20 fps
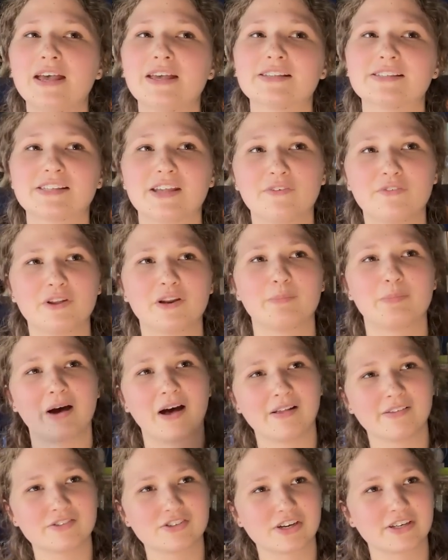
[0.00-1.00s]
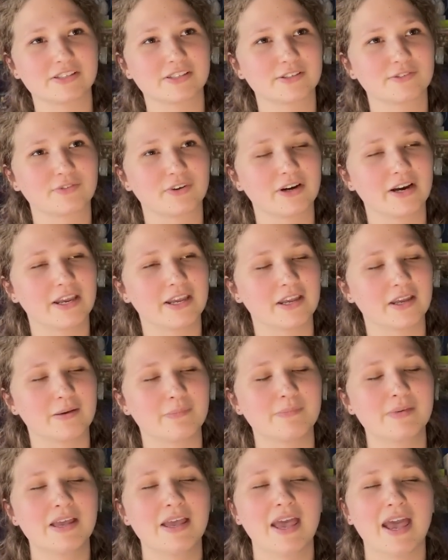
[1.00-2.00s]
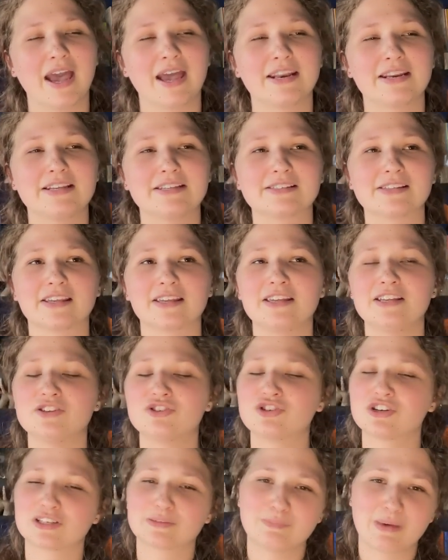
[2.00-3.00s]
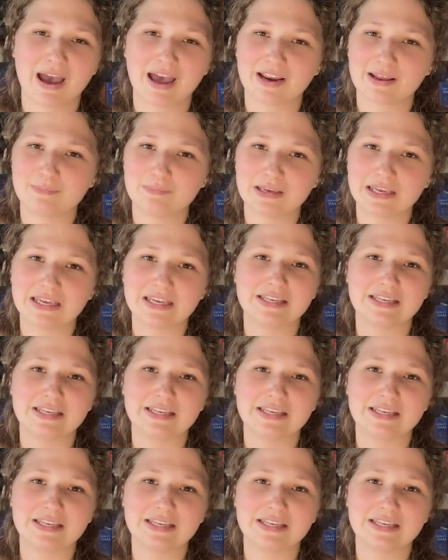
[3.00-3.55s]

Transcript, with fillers: Stefan apologizes for him and he's like, he's just mad at me.